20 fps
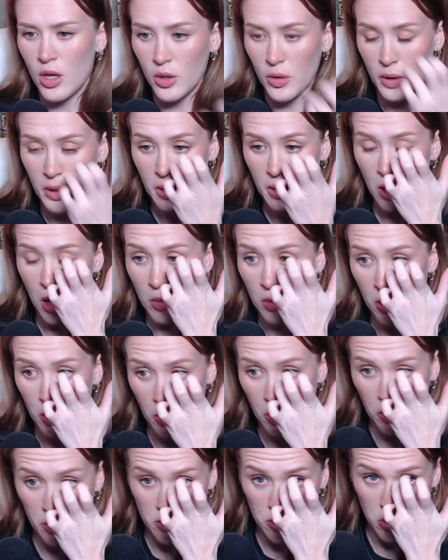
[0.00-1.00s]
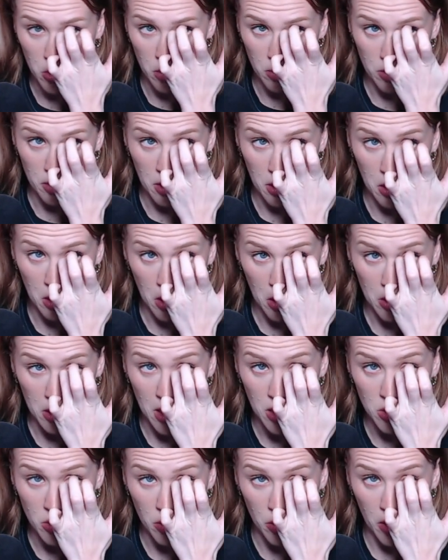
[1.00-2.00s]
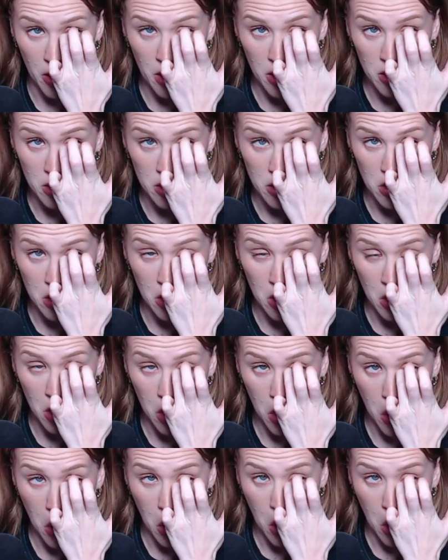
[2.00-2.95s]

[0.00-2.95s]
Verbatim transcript: Green Goblin, Crystal Link, that's crazy.